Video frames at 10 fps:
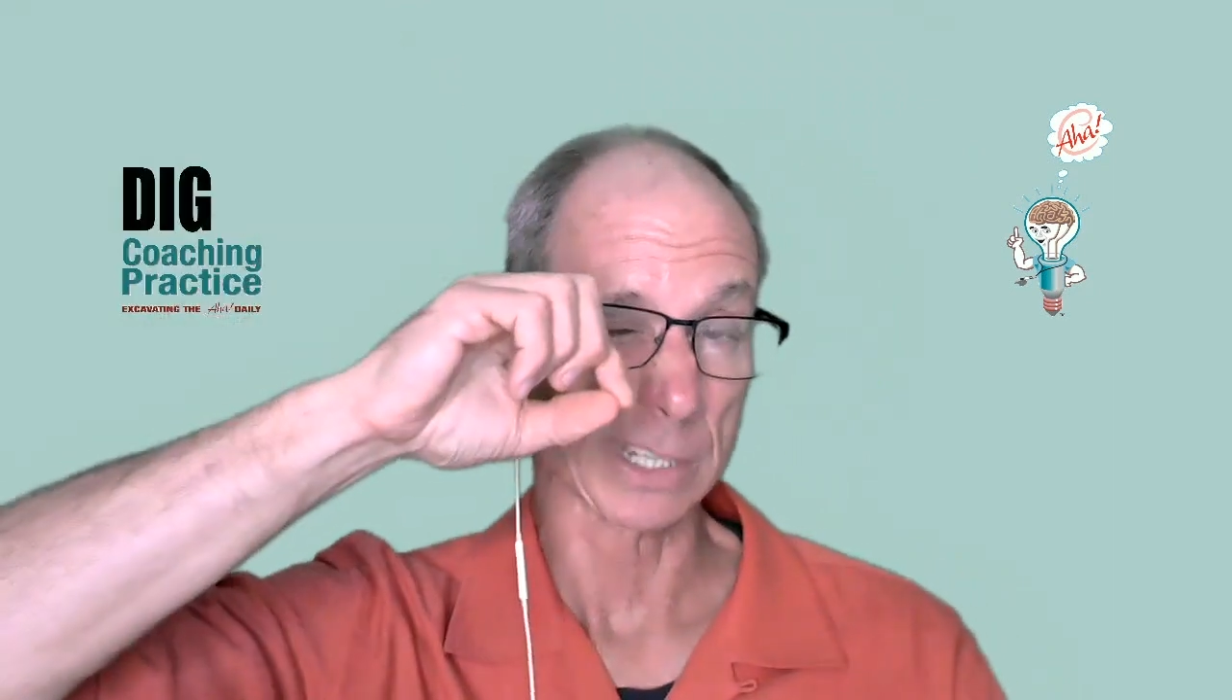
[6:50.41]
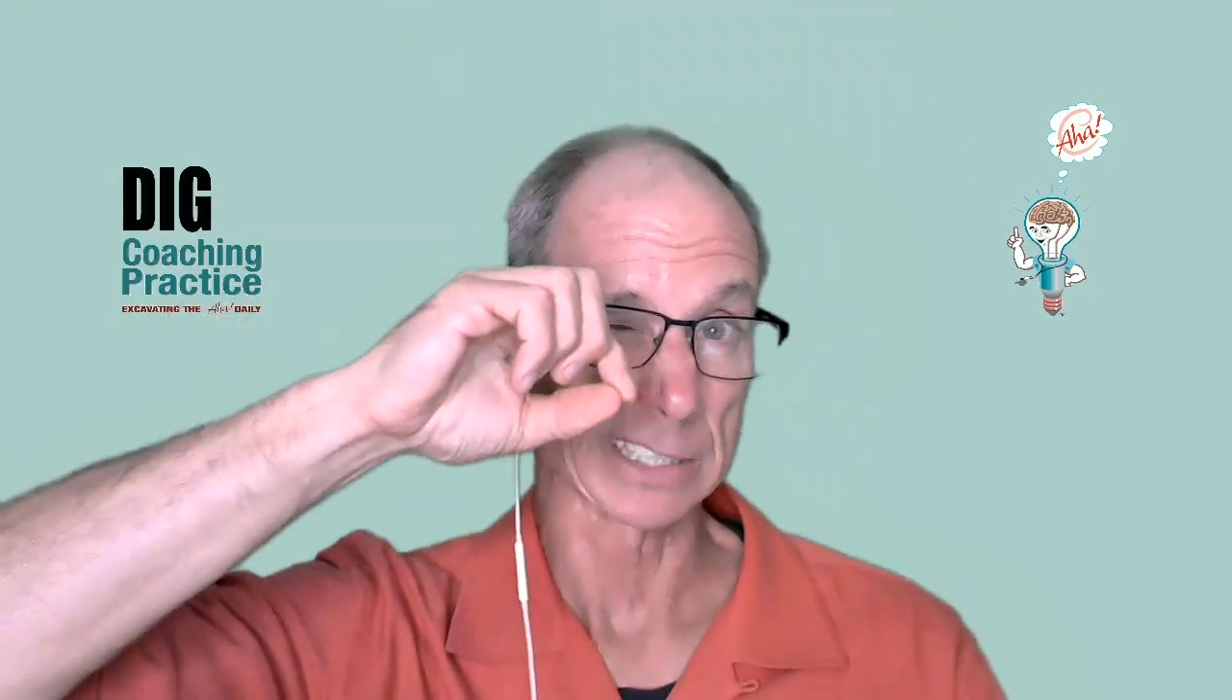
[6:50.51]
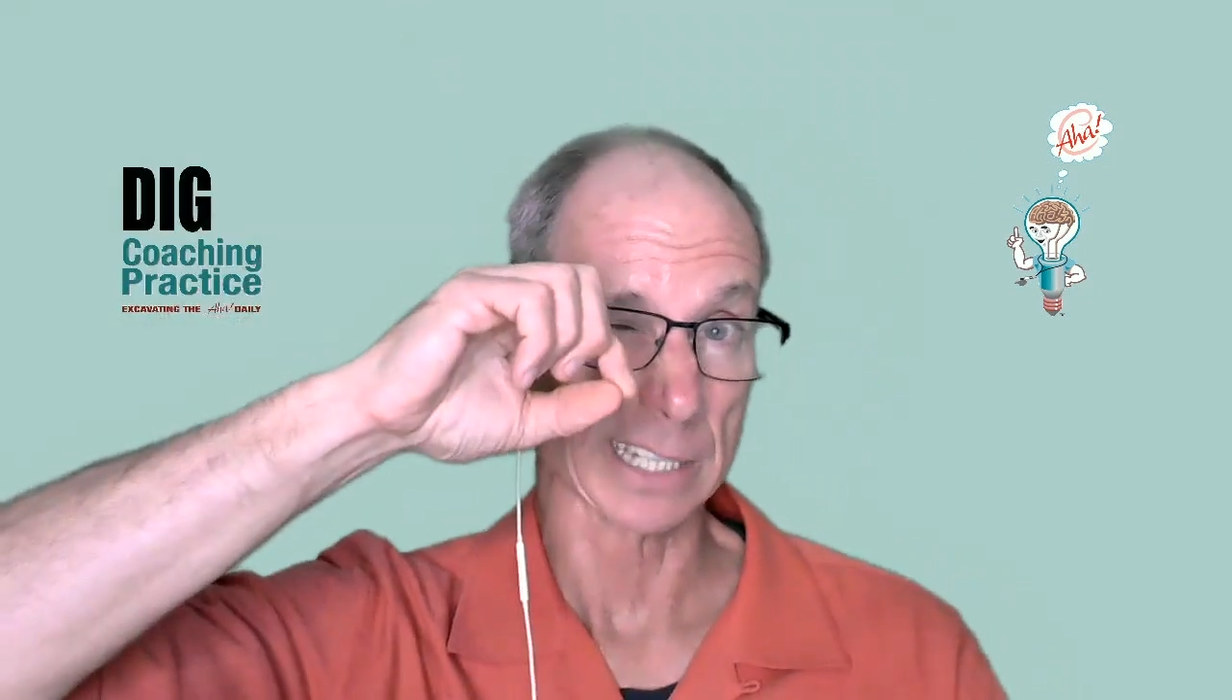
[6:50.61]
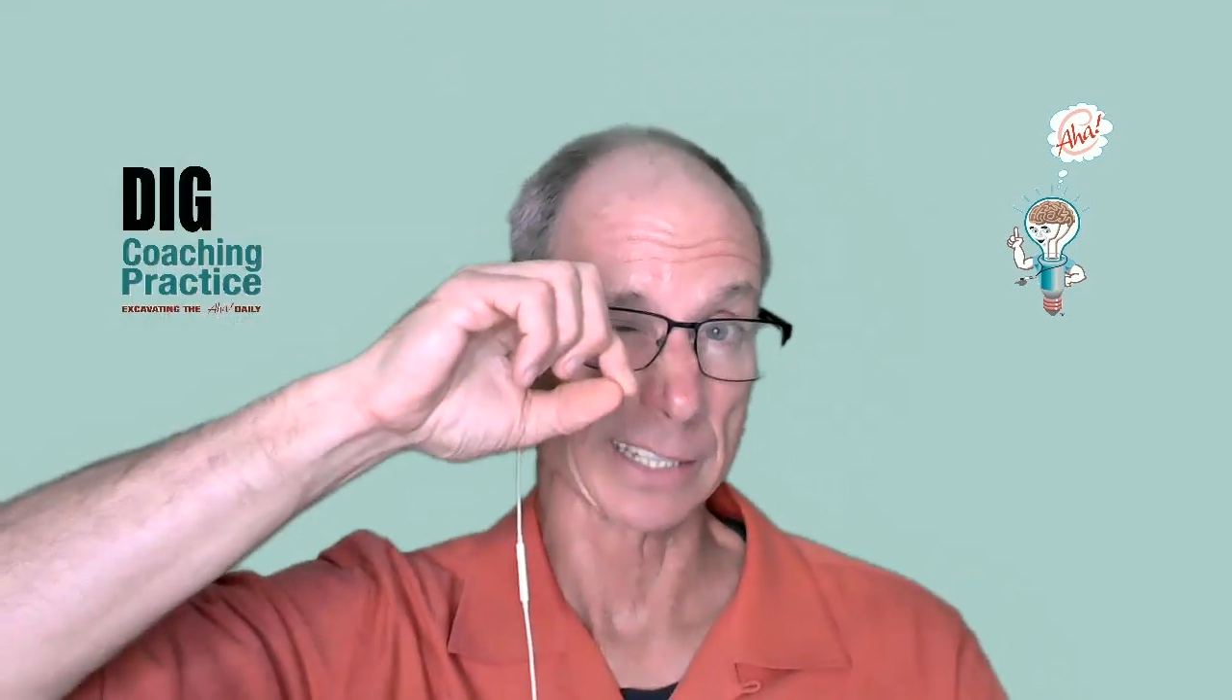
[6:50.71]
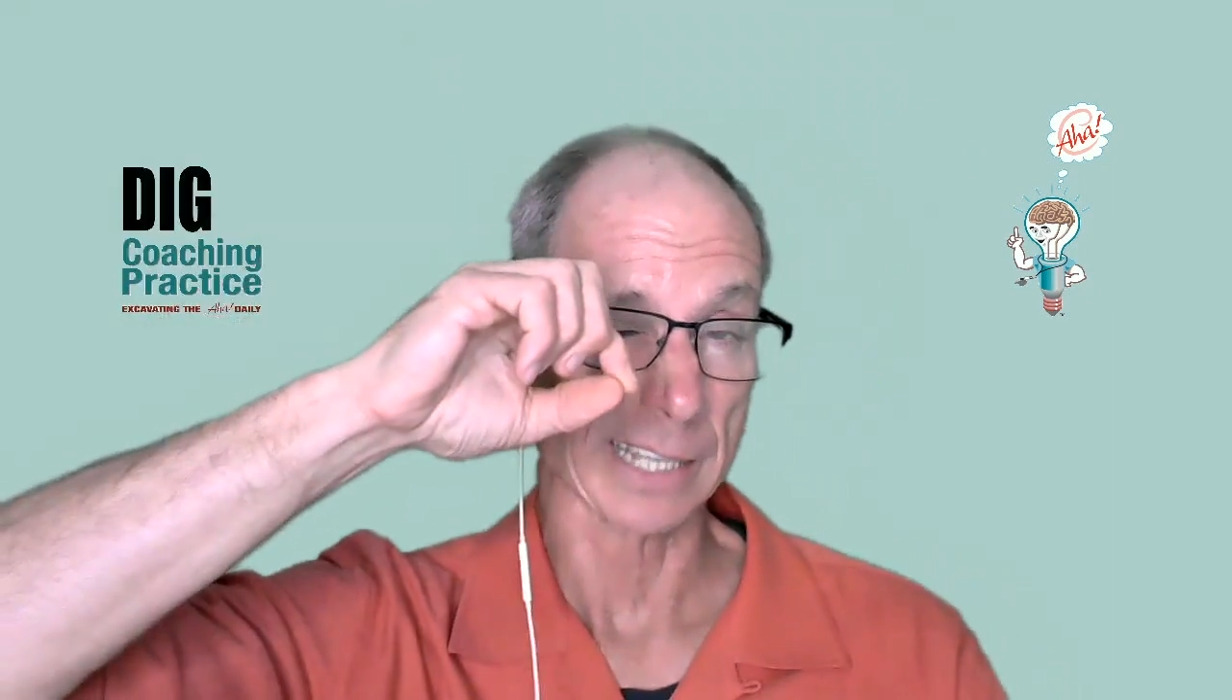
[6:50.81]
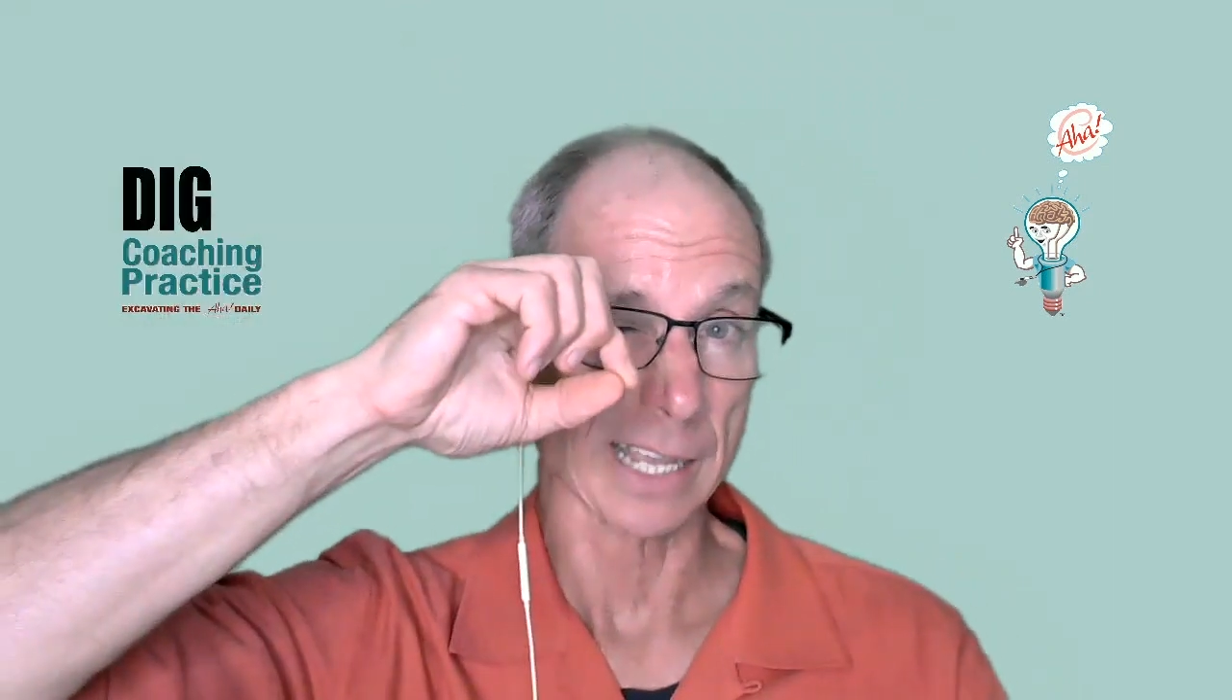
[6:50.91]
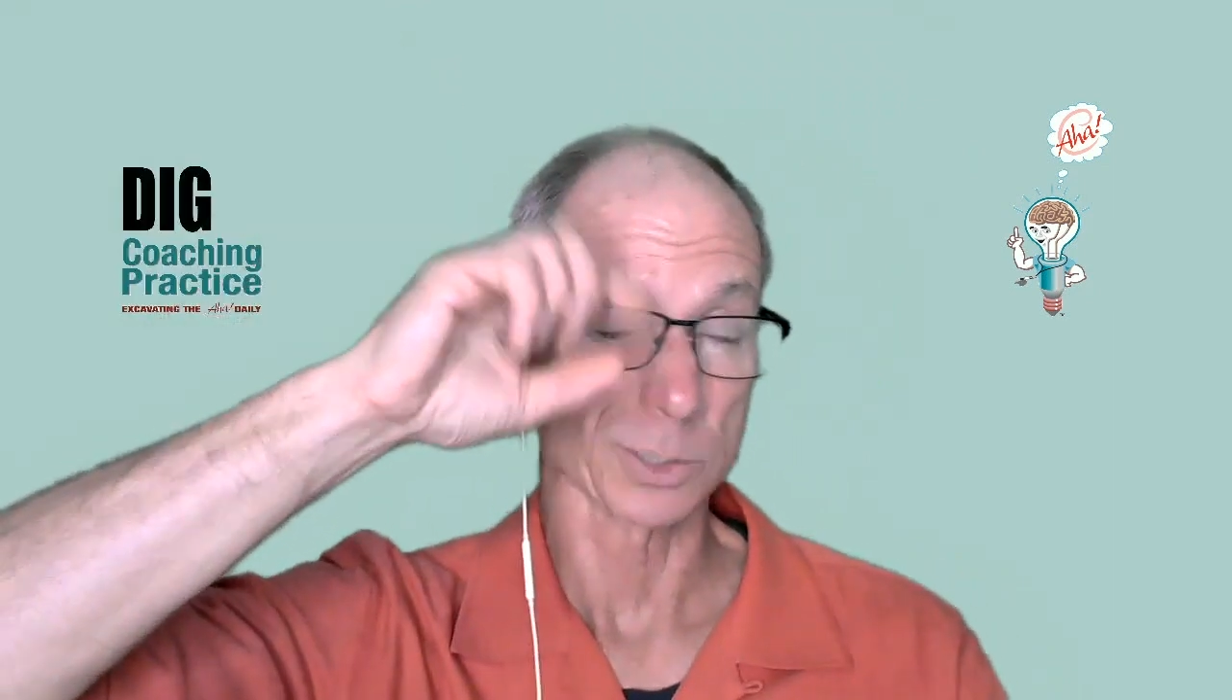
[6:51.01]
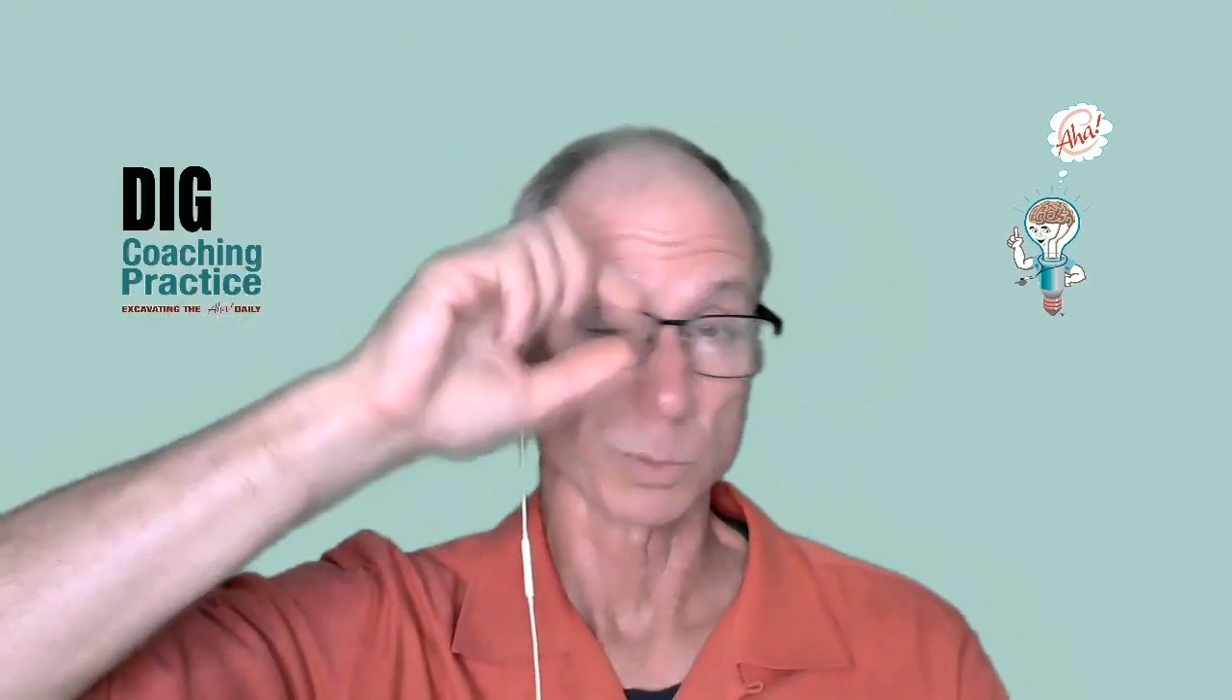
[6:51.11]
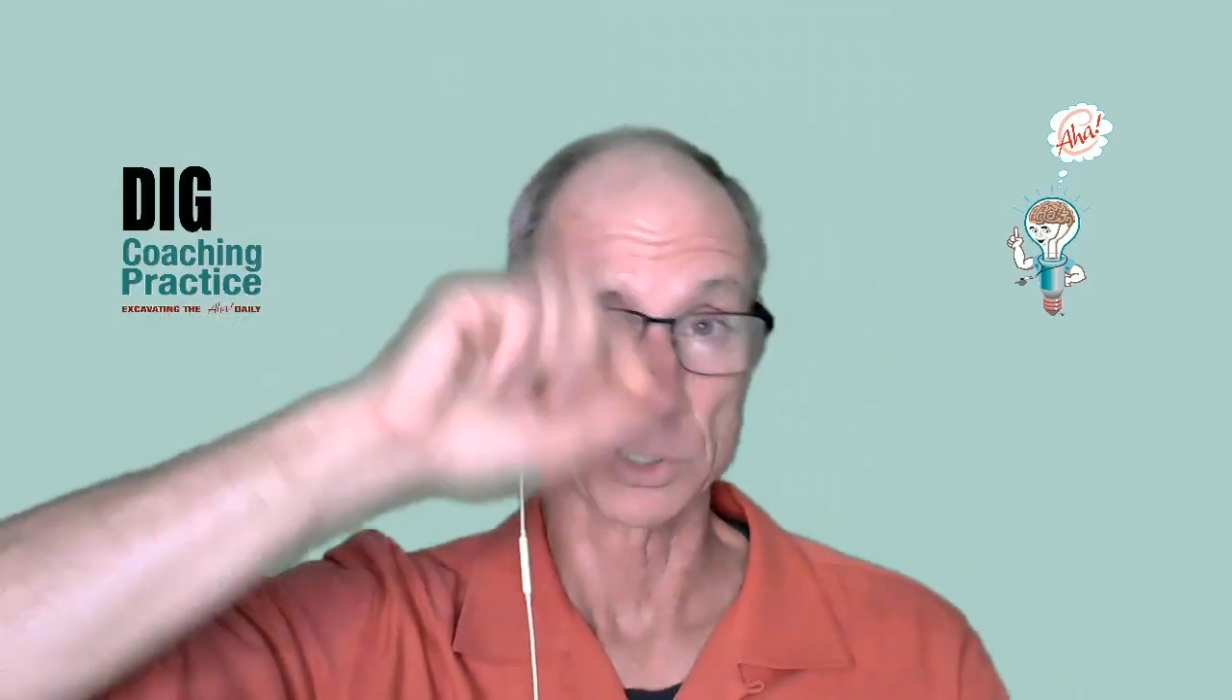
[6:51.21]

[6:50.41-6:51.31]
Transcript: inside the house,